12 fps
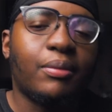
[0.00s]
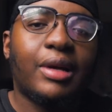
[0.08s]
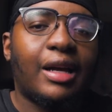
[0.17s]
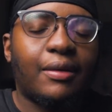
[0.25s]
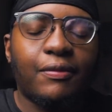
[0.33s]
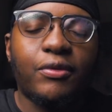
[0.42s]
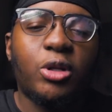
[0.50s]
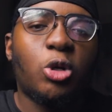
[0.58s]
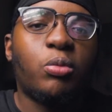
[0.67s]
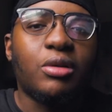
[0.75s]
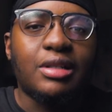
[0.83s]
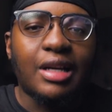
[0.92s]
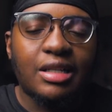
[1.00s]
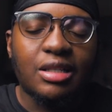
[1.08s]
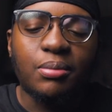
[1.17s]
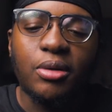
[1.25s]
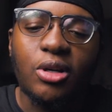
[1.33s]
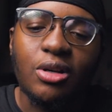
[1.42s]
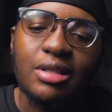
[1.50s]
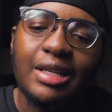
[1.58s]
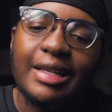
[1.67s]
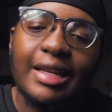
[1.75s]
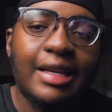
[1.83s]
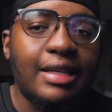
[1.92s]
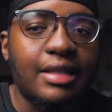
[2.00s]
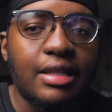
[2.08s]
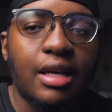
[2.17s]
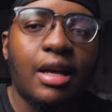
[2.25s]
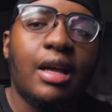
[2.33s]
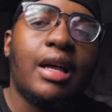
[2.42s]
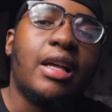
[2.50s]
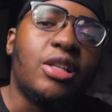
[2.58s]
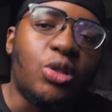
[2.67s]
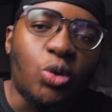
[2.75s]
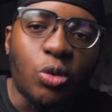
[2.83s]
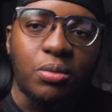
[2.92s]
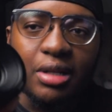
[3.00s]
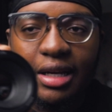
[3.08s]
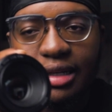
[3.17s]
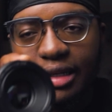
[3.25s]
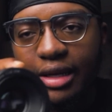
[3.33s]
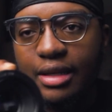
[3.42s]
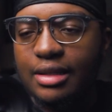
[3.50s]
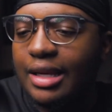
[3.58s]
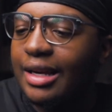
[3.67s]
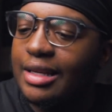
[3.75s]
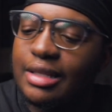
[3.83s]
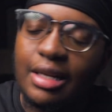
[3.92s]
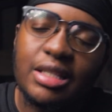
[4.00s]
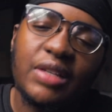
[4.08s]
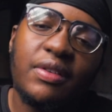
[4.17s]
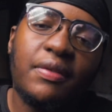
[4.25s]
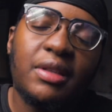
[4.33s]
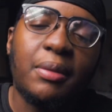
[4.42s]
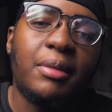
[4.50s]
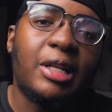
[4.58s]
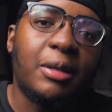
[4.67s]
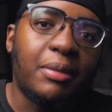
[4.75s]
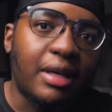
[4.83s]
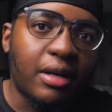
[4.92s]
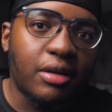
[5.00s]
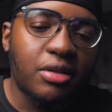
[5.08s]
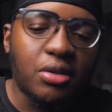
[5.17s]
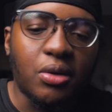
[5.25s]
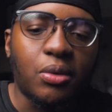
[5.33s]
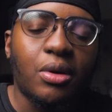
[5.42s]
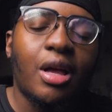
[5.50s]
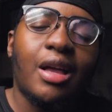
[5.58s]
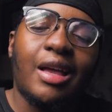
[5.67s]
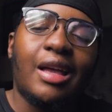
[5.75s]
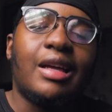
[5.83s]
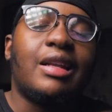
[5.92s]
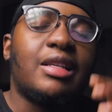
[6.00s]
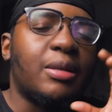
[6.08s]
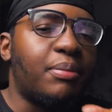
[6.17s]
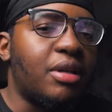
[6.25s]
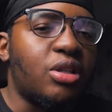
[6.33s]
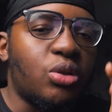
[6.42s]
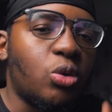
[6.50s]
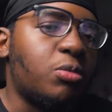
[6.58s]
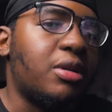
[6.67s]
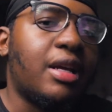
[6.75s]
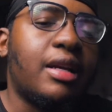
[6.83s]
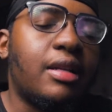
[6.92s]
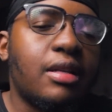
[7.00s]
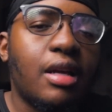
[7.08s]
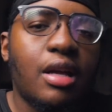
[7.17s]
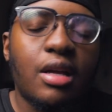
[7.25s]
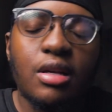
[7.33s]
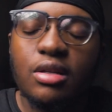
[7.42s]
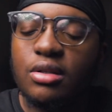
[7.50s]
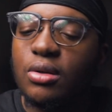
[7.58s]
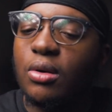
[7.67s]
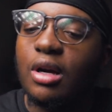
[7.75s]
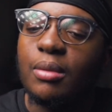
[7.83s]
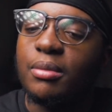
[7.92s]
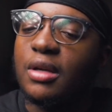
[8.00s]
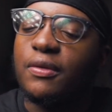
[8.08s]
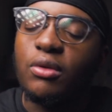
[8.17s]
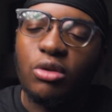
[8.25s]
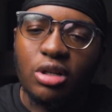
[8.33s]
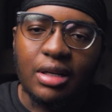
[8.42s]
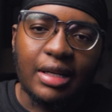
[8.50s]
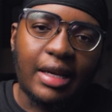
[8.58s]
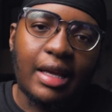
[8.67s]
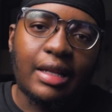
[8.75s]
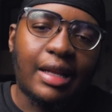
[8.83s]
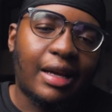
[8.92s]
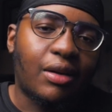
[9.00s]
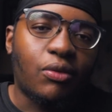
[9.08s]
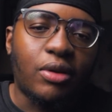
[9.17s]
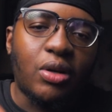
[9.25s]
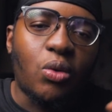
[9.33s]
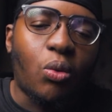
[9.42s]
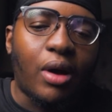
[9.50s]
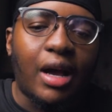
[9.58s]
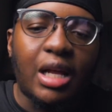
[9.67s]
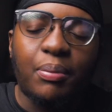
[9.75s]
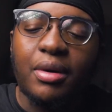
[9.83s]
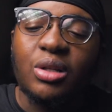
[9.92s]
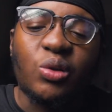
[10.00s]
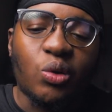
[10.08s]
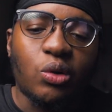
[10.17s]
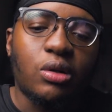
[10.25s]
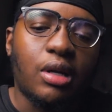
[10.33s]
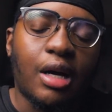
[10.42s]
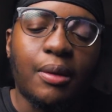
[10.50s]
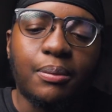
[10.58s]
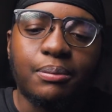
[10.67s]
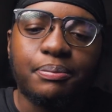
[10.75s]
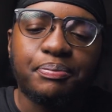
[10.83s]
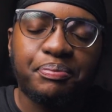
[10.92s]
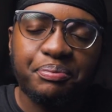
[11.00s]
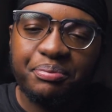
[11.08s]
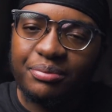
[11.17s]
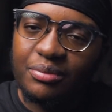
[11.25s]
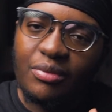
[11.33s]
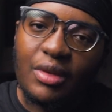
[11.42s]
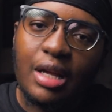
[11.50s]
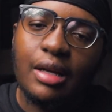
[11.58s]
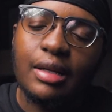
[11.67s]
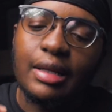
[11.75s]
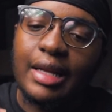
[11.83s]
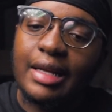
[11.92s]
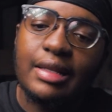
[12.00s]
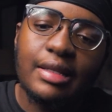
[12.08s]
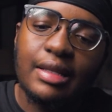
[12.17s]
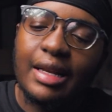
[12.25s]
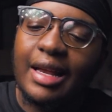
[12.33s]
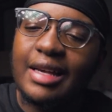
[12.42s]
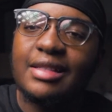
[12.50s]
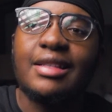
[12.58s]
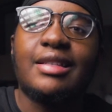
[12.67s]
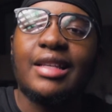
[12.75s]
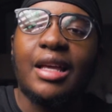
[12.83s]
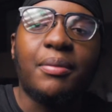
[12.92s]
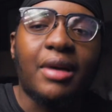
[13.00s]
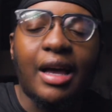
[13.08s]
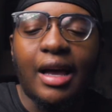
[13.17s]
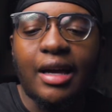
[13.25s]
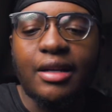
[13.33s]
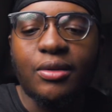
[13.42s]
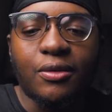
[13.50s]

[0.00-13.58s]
at video production, because it is a zoomed in lens. Like I said, it's a 50mm, so it is a bit zoomed in. So if you're trying to get like a really wide but good lens that has the same kind